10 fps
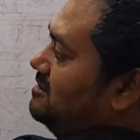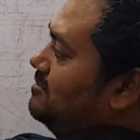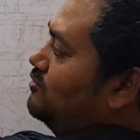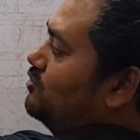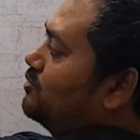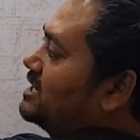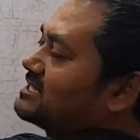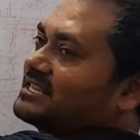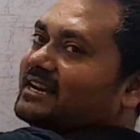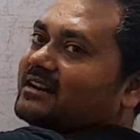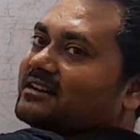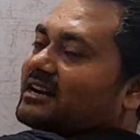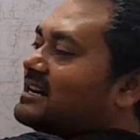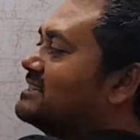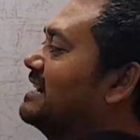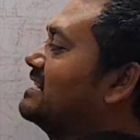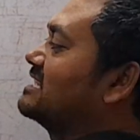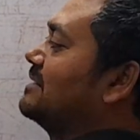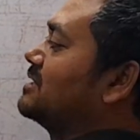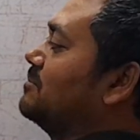moon was there, at that
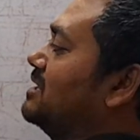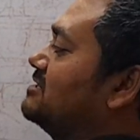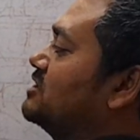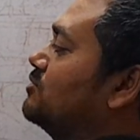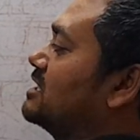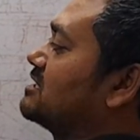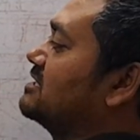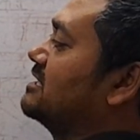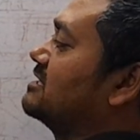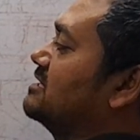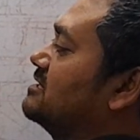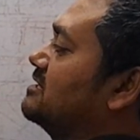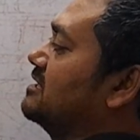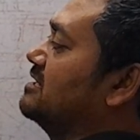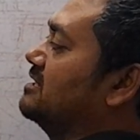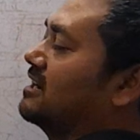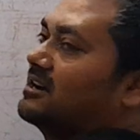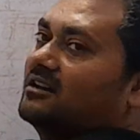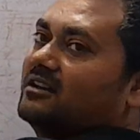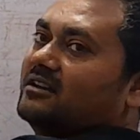time the bulging was created here.